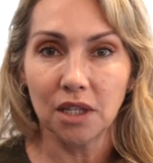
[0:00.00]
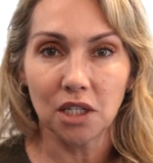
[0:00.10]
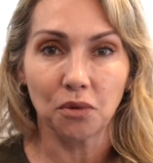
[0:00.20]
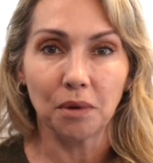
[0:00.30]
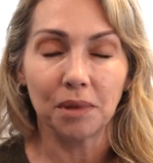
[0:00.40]
need
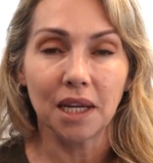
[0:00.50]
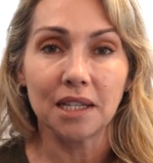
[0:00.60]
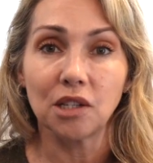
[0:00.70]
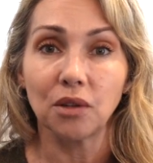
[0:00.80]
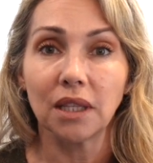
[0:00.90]
to
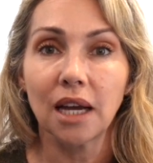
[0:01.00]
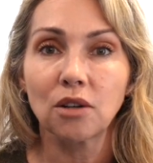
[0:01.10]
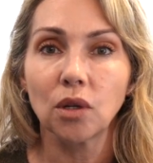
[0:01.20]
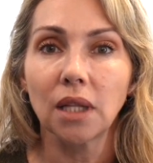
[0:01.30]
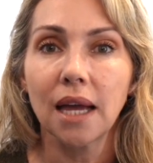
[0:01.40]
replace your
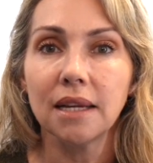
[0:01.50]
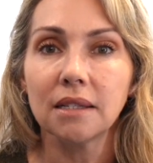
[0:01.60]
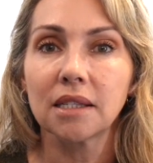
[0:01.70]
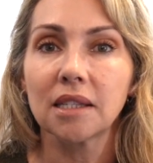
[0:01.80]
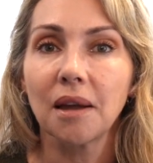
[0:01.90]

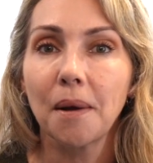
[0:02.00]
electrolytes.